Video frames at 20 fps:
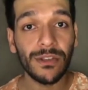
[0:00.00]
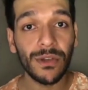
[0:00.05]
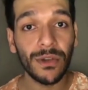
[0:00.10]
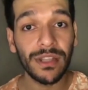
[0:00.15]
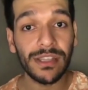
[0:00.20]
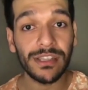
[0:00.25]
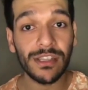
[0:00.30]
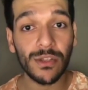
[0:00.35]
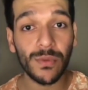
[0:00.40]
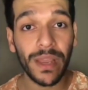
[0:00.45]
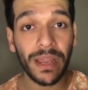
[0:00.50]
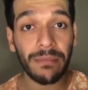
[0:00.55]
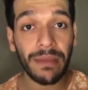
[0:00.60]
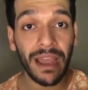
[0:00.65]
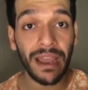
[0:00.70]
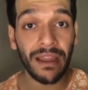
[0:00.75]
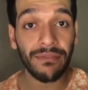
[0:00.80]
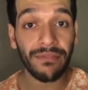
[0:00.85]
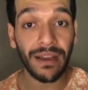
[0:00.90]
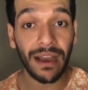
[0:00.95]
So this is where
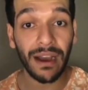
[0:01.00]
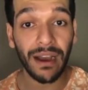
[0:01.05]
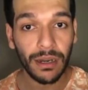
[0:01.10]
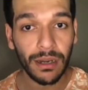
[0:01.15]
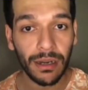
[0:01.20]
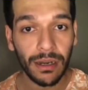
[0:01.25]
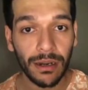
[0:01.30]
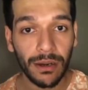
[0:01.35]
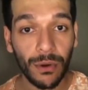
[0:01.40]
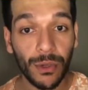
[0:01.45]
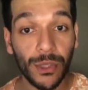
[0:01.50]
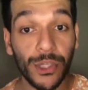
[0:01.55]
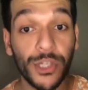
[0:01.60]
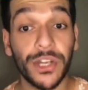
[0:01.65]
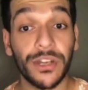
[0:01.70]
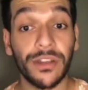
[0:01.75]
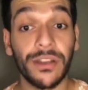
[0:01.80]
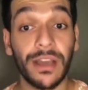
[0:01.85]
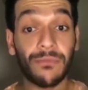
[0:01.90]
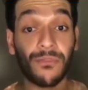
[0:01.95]
my,
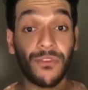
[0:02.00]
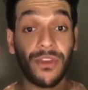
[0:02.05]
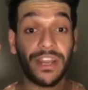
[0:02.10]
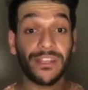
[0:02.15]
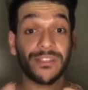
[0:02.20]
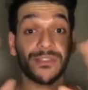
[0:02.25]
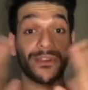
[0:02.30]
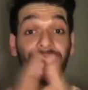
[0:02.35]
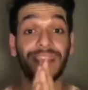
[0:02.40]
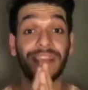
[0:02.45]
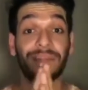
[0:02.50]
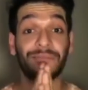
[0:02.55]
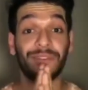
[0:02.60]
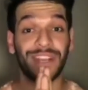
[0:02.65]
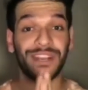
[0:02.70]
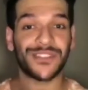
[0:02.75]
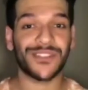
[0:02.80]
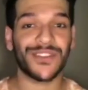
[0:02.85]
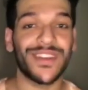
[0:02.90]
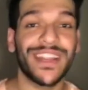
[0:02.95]
I'm really sorry,
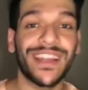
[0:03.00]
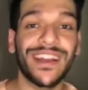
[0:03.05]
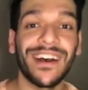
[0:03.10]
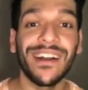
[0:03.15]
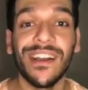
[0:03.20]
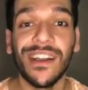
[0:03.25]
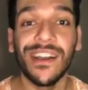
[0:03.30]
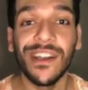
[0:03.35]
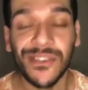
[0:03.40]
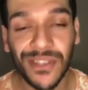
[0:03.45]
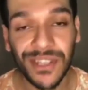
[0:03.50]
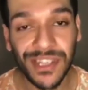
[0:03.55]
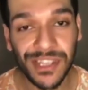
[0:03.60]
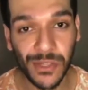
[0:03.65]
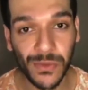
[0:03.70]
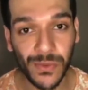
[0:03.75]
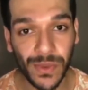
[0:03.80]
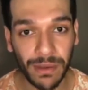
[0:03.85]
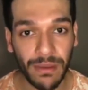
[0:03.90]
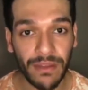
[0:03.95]
yeah. So
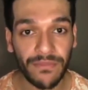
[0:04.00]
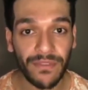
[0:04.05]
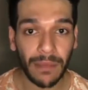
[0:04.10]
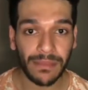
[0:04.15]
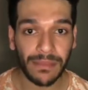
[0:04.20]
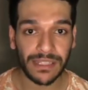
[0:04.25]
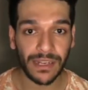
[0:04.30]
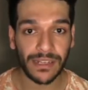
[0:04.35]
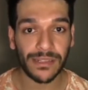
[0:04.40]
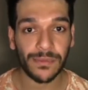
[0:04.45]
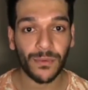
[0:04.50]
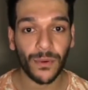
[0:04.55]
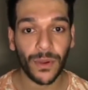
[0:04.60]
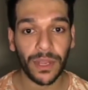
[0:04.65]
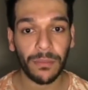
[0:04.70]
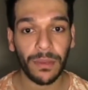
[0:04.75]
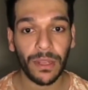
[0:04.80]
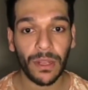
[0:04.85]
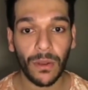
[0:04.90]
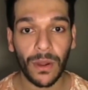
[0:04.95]
this is where my family started
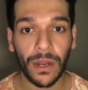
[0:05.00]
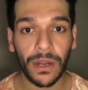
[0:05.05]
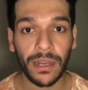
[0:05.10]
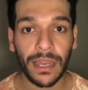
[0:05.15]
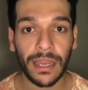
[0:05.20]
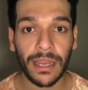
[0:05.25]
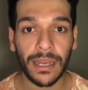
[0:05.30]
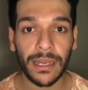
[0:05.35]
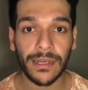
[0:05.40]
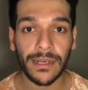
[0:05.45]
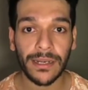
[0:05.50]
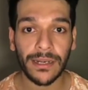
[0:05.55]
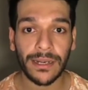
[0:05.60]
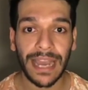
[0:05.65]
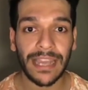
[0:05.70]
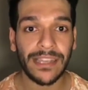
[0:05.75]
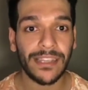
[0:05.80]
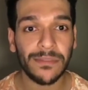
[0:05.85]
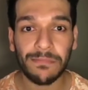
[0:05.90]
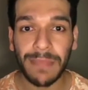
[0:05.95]
supporting me a lot, and
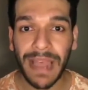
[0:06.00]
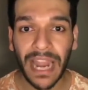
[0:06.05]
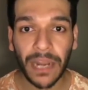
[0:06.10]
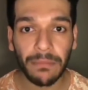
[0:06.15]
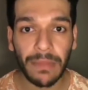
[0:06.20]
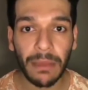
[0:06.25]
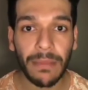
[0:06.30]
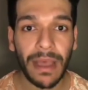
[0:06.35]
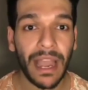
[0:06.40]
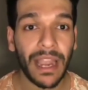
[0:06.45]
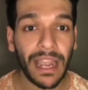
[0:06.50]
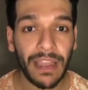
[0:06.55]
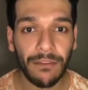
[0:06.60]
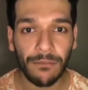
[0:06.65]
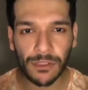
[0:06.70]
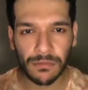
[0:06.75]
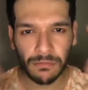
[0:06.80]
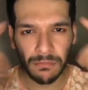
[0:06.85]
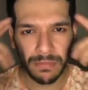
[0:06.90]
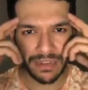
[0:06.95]
I just packed my bag. I
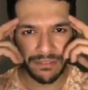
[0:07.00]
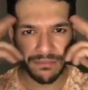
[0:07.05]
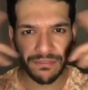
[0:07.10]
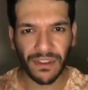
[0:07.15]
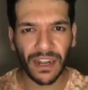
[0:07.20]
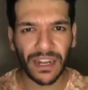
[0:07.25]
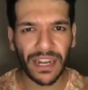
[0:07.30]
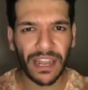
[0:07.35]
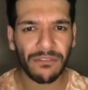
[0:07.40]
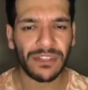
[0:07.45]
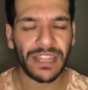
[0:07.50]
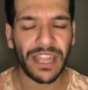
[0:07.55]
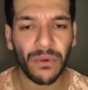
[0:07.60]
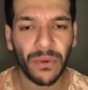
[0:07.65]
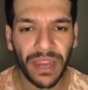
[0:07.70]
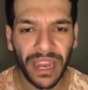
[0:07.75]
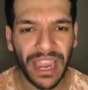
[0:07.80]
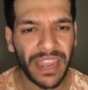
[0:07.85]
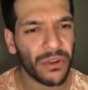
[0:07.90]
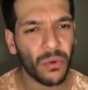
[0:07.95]
was mind fucked. I was like,
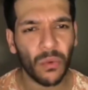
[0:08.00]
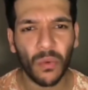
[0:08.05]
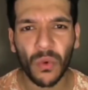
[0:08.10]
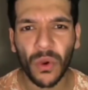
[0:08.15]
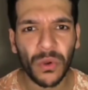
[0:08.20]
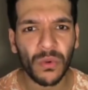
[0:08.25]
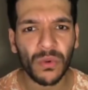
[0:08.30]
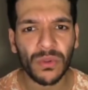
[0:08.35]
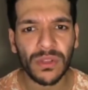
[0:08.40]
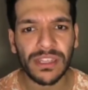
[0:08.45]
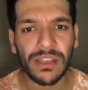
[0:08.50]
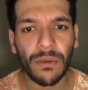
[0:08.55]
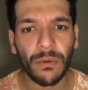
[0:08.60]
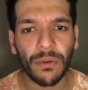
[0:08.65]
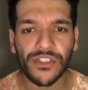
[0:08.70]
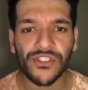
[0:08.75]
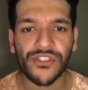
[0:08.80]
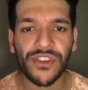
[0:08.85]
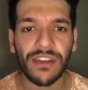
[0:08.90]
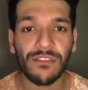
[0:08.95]
okay, I don't want to do this. I
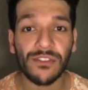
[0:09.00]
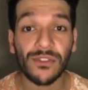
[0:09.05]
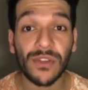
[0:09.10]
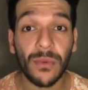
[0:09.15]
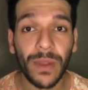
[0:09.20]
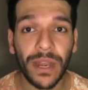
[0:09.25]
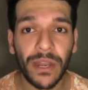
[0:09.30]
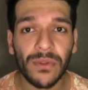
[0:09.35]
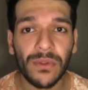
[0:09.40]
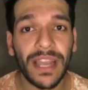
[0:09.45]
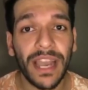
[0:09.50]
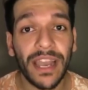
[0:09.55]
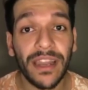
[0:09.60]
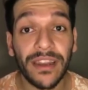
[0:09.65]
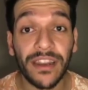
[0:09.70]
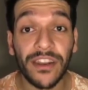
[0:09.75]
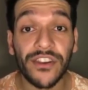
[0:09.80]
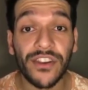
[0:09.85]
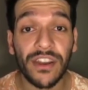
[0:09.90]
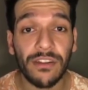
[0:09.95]
want to travel. So I went to
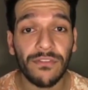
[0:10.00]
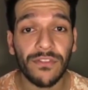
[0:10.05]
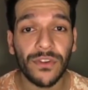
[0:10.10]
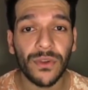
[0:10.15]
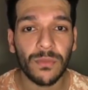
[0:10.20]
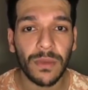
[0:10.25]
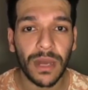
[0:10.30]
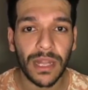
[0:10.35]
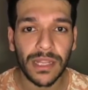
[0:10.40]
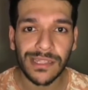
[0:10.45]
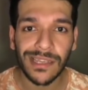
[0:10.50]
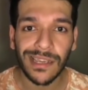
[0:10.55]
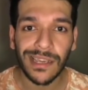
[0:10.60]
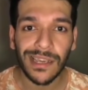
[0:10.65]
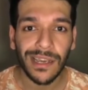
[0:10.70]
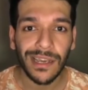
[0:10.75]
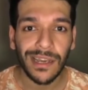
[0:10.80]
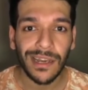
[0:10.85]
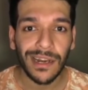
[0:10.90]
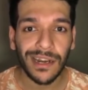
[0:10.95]
Thailand and traveled for 2 months.
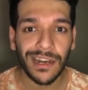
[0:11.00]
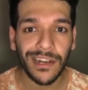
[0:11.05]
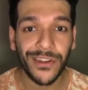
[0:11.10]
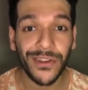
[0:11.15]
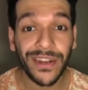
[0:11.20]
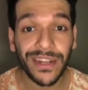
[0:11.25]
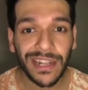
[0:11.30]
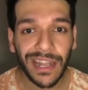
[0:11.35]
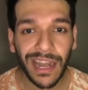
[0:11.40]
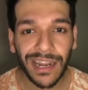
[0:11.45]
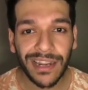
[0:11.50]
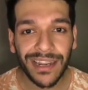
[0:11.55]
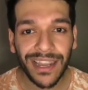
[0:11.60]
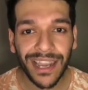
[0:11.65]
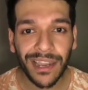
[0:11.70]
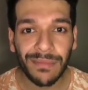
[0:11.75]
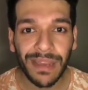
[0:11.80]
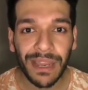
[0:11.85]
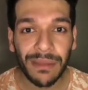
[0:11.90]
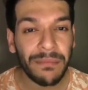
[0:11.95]
During that
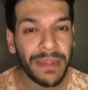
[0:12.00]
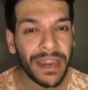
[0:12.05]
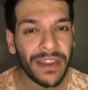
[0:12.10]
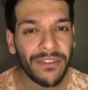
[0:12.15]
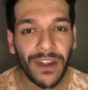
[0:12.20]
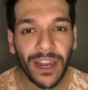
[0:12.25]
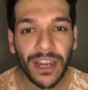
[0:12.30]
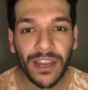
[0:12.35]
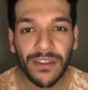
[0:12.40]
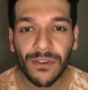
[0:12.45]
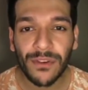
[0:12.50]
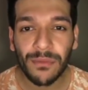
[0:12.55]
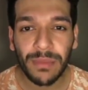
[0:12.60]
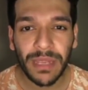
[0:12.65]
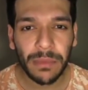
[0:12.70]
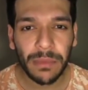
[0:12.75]
time, I met wonderful